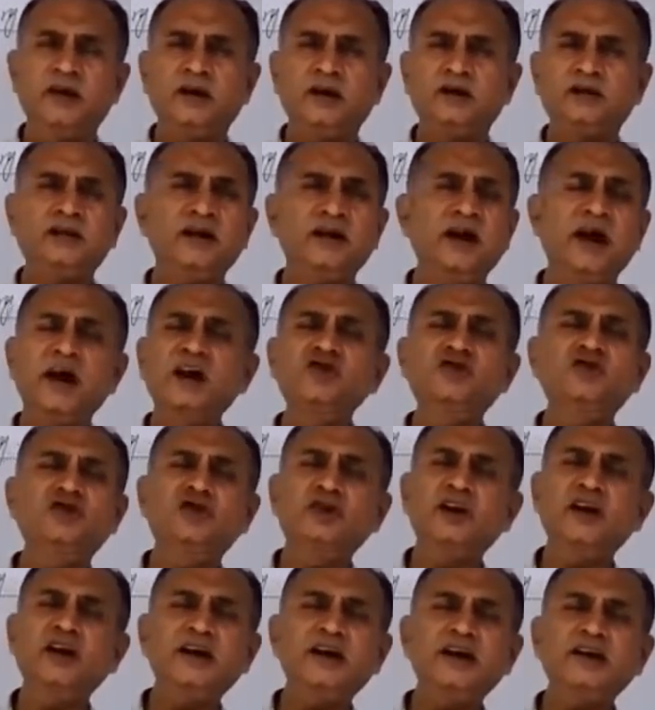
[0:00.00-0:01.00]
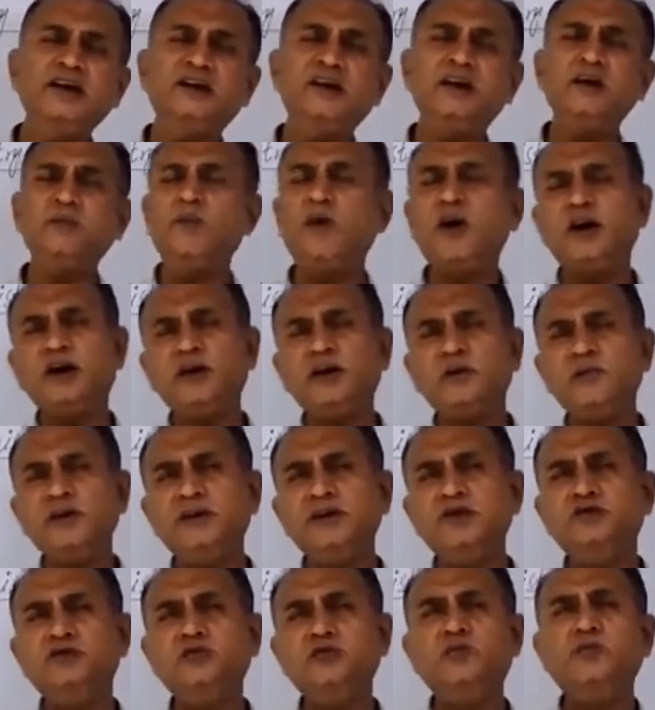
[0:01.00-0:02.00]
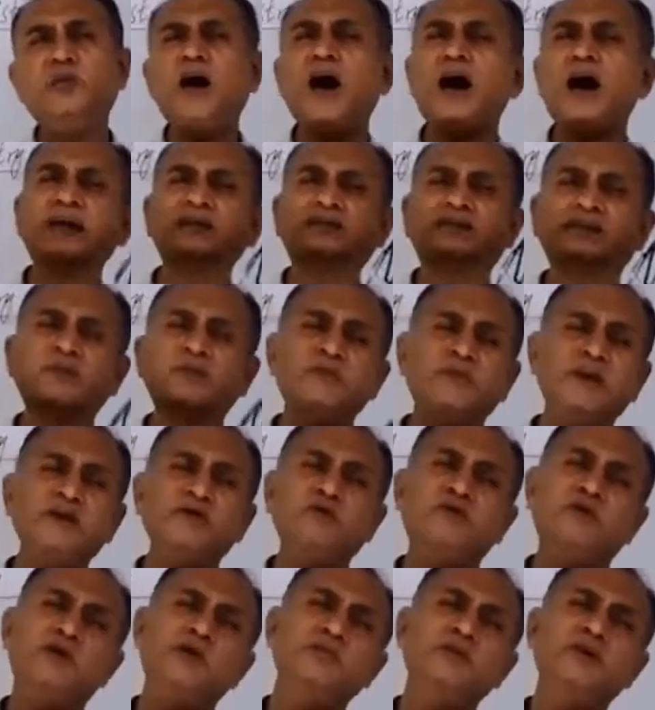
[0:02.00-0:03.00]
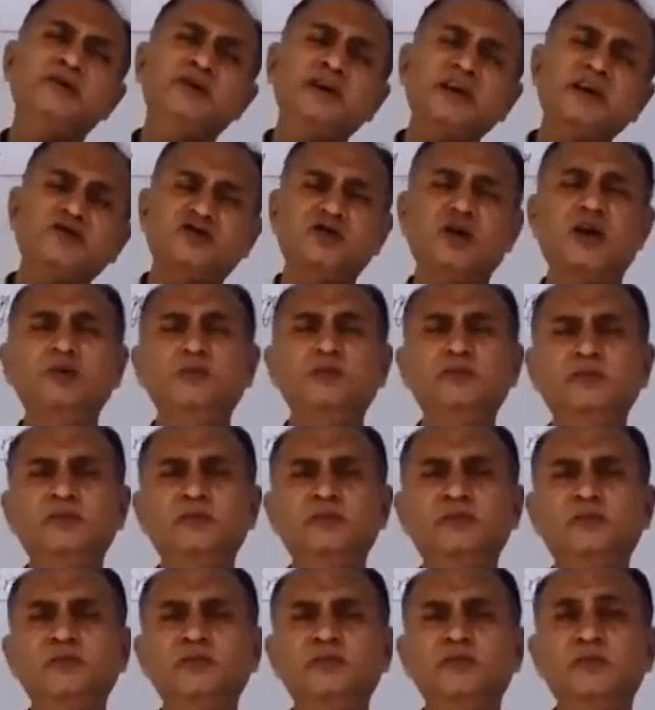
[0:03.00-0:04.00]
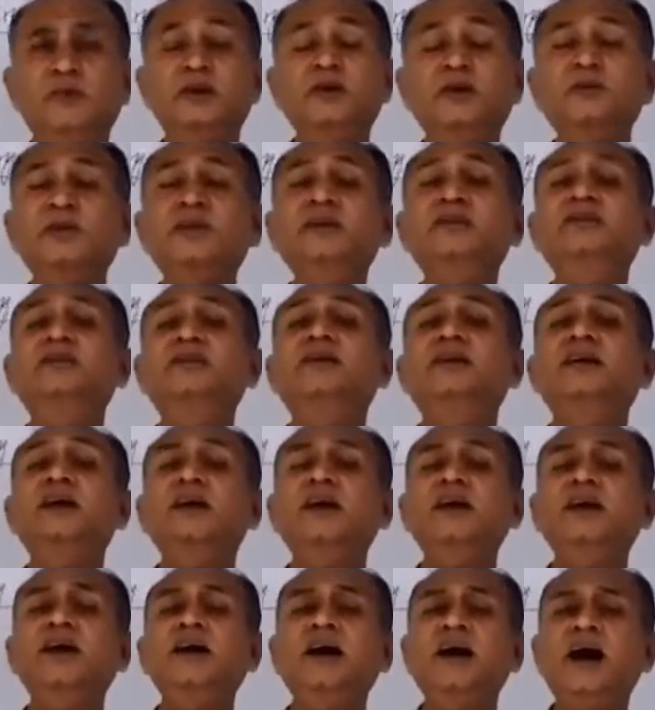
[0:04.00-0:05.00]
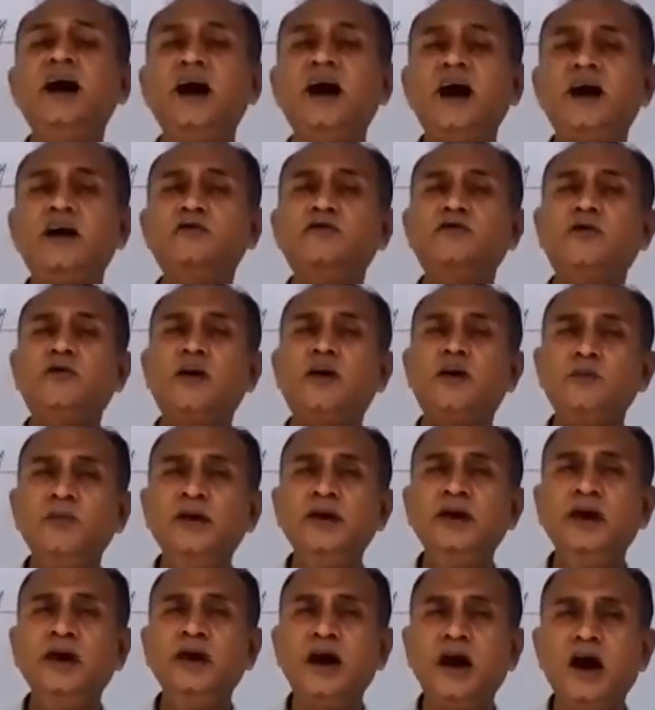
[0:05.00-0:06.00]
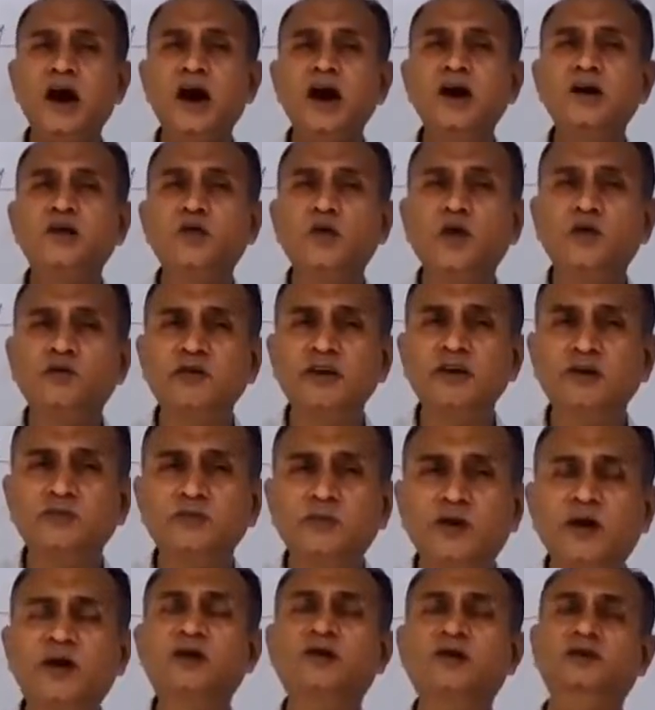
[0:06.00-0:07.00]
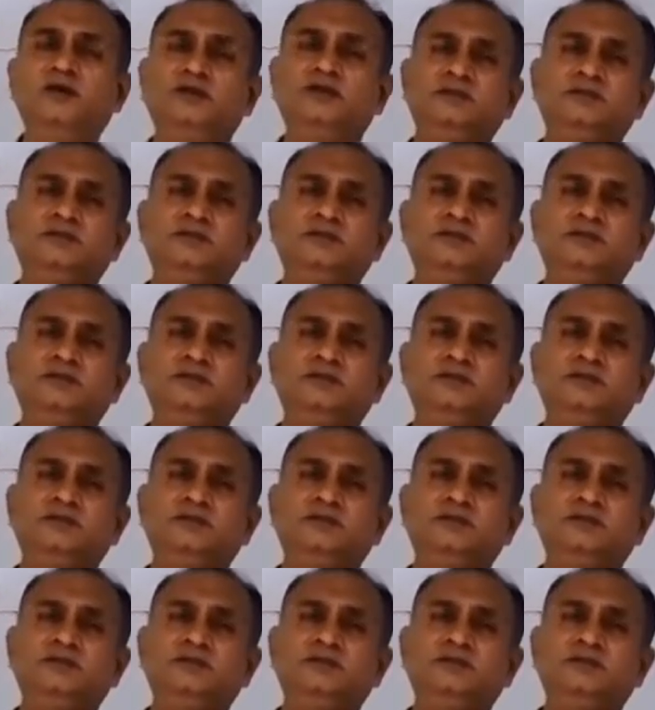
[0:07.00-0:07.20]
they are sharing their pocket money to buy something from the tuck shop. It means they are forming a covalent bond.